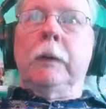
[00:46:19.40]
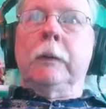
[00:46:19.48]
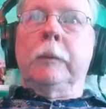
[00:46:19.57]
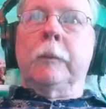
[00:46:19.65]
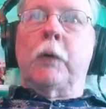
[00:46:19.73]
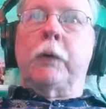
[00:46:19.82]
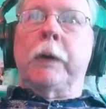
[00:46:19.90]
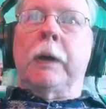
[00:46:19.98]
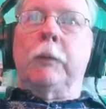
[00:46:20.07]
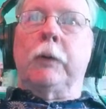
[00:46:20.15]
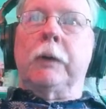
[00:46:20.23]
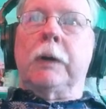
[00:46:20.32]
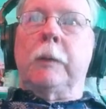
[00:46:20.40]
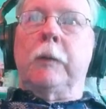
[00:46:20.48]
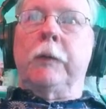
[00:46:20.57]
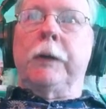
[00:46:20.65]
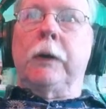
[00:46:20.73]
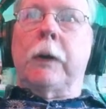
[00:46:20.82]
Okay, I'm going to come
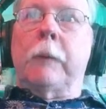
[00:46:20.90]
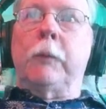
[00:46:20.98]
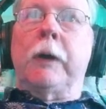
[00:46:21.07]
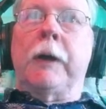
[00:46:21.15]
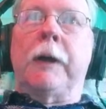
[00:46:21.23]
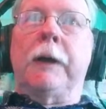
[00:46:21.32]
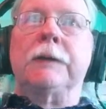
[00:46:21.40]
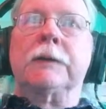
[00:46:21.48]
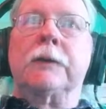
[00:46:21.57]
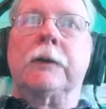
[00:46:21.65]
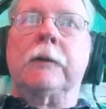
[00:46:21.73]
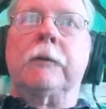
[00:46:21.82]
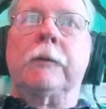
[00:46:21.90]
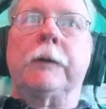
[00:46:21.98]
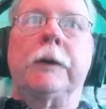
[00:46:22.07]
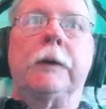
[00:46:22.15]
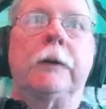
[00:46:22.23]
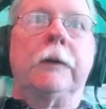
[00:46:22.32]
over here. I'm going to hide skirt
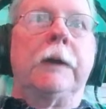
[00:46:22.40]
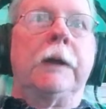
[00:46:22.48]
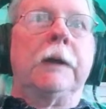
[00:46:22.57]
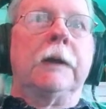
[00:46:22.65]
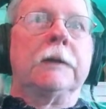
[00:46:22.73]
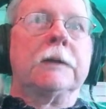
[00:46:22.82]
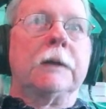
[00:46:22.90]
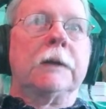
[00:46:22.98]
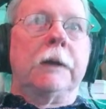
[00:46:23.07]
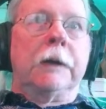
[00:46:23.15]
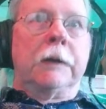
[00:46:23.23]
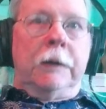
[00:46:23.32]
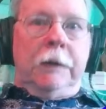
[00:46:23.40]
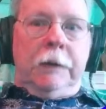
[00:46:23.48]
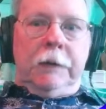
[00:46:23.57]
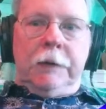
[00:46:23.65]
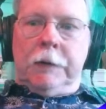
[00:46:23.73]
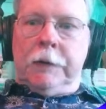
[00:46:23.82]
rear. Then I can select
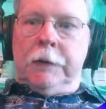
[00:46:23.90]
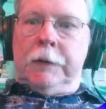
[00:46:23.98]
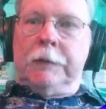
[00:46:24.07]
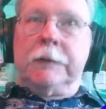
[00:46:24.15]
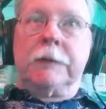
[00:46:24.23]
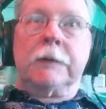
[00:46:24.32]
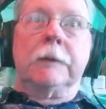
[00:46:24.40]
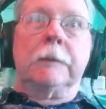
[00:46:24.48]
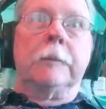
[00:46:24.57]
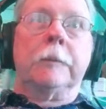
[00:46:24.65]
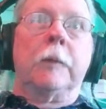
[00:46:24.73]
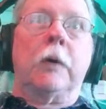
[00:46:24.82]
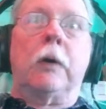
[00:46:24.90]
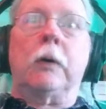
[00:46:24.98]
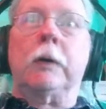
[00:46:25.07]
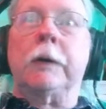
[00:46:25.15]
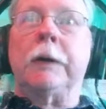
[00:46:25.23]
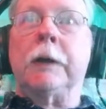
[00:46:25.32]
this, all
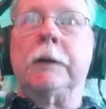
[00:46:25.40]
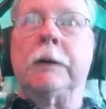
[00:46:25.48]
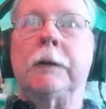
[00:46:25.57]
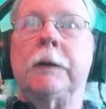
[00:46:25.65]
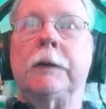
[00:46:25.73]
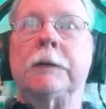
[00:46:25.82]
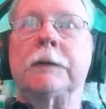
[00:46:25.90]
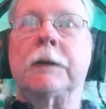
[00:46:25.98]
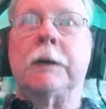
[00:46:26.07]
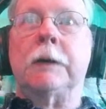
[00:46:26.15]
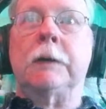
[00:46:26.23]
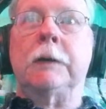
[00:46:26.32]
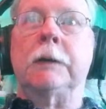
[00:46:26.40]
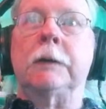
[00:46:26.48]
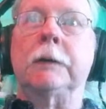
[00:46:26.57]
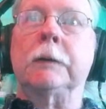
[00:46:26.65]
connected, and assign it.